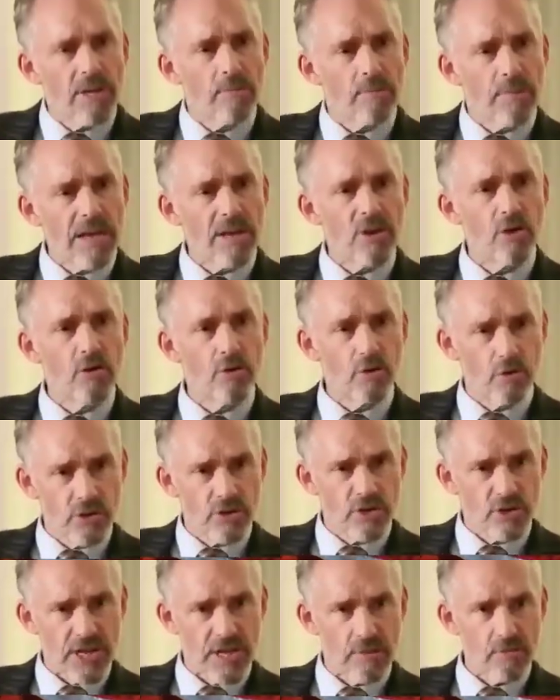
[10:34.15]
Women and men who do
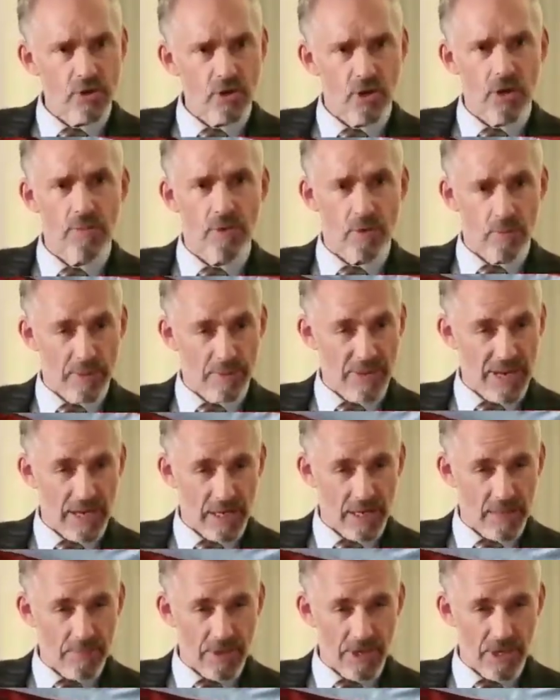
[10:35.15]
the same job, the women
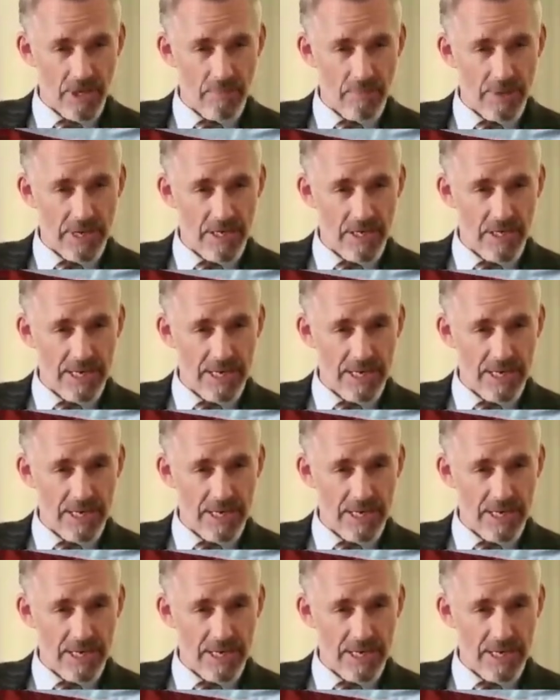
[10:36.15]
end up getting